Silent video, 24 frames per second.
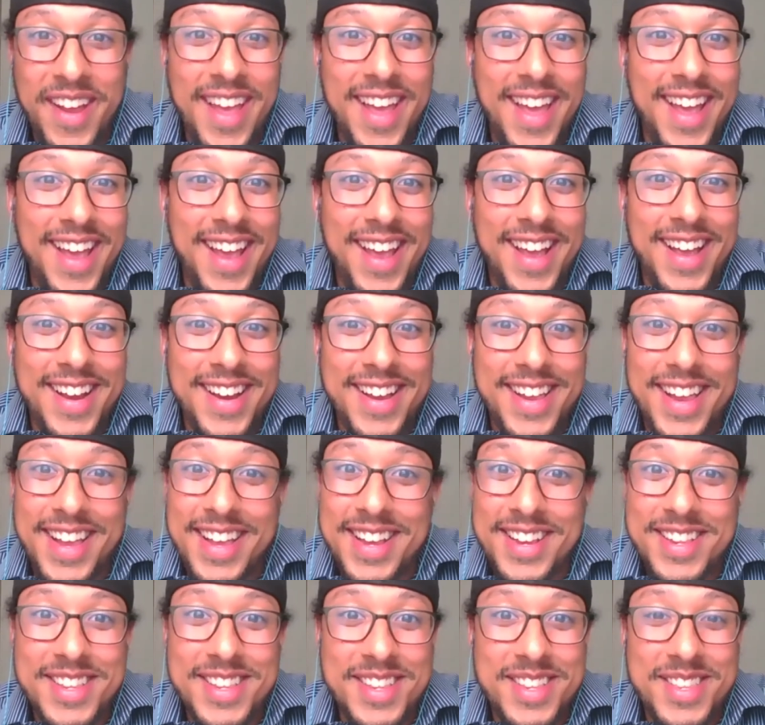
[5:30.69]
and
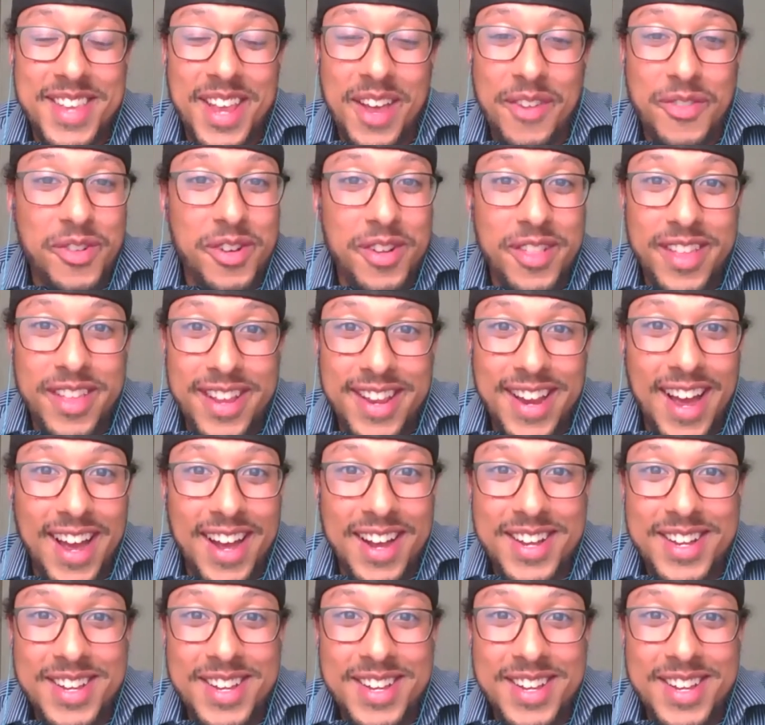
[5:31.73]
can definitely knock.